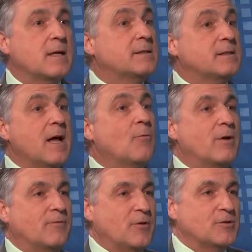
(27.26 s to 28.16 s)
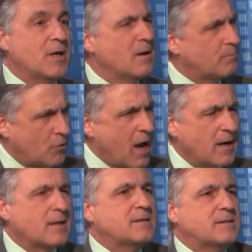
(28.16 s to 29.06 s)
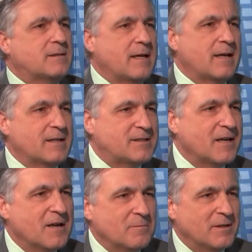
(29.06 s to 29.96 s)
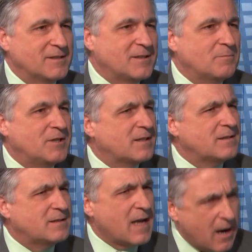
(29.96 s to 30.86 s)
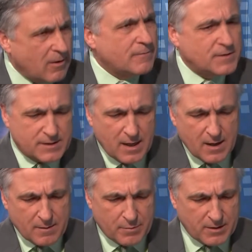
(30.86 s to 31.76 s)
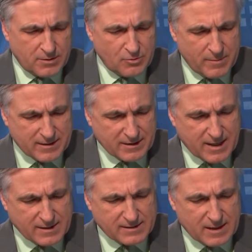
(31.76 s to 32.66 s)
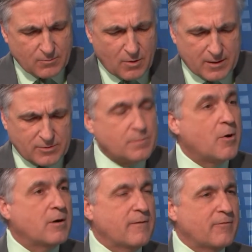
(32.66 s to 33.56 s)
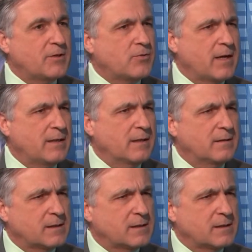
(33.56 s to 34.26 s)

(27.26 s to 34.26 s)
talks. It's not one of those products that has been subject to tariffs, but you make the case that water is a part of every trade deal.